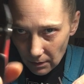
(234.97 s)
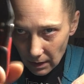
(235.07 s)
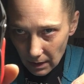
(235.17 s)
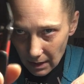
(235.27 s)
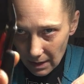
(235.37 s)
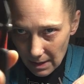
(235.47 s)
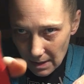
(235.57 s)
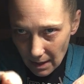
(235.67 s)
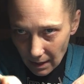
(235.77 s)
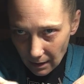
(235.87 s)
that
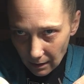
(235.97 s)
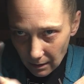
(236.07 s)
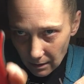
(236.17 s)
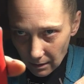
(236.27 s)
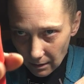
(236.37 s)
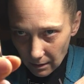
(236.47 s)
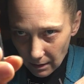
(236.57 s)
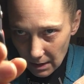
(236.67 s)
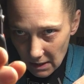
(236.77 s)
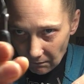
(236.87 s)
this end
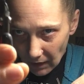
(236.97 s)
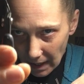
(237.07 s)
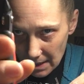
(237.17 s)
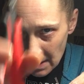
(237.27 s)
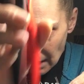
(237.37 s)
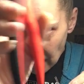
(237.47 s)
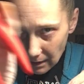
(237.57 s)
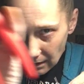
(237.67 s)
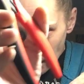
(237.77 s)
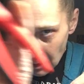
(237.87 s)
is
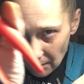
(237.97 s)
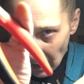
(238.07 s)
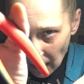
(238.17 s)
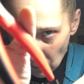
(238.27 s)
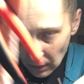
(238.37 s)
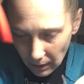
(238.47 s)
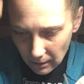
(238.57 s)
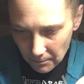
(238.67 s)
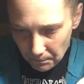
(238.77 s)
facing that way,